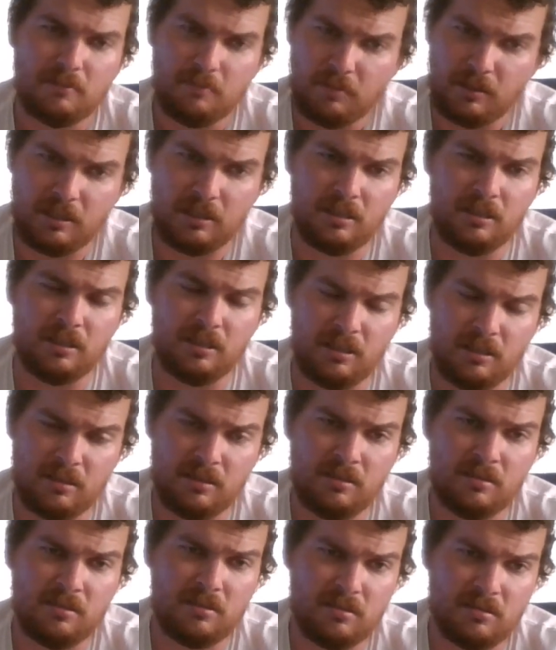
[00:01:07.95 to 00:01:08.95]
but it
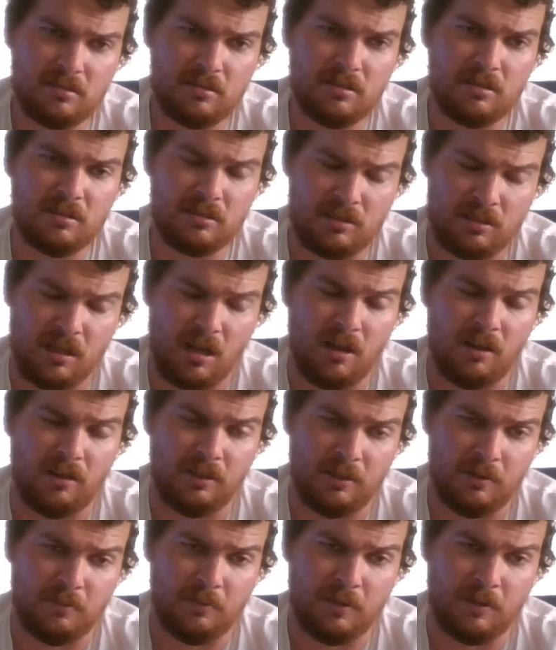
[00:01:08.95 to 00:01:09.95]
is a
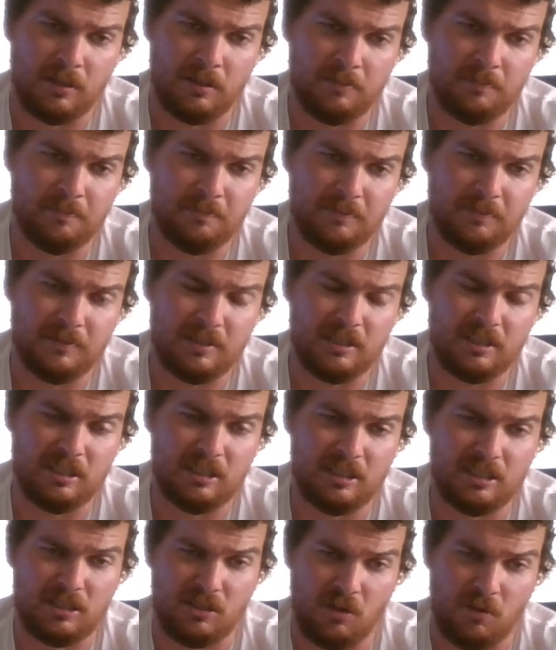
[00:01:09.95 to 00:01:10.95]
solid one
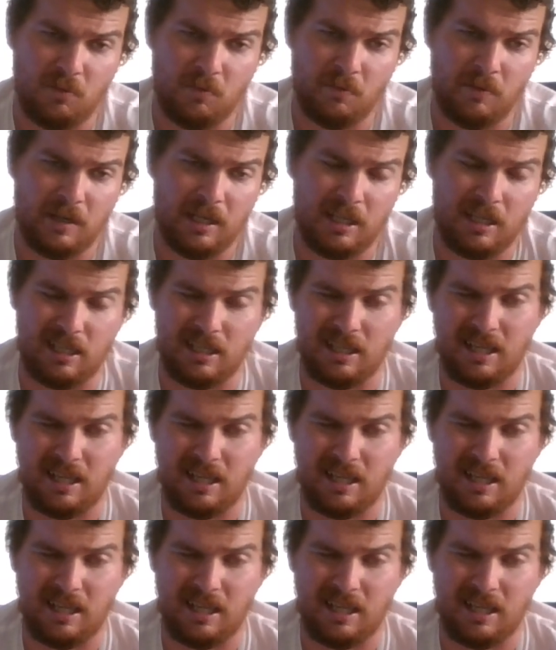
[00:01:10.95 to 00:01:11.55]
in its own way.